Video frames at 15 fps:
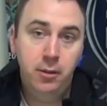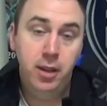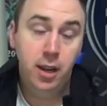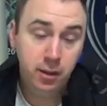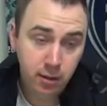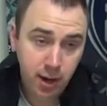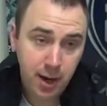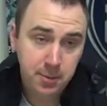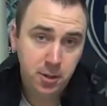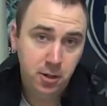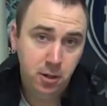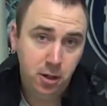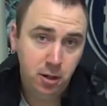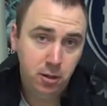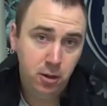The other option
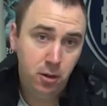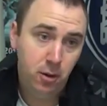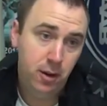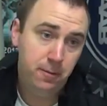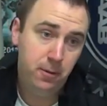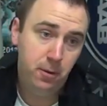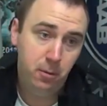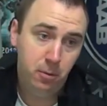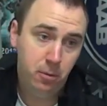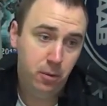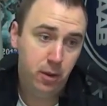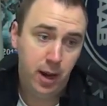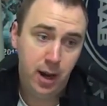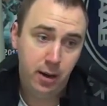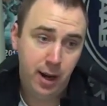you can do if
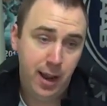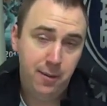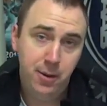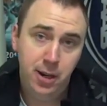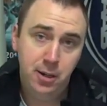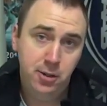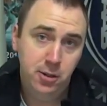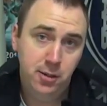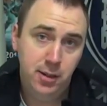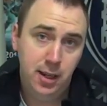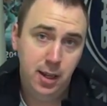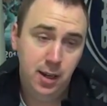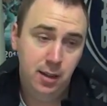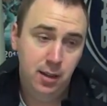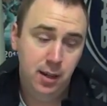you are having issues
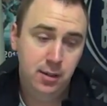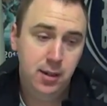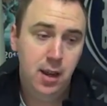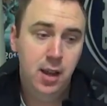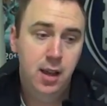getting these,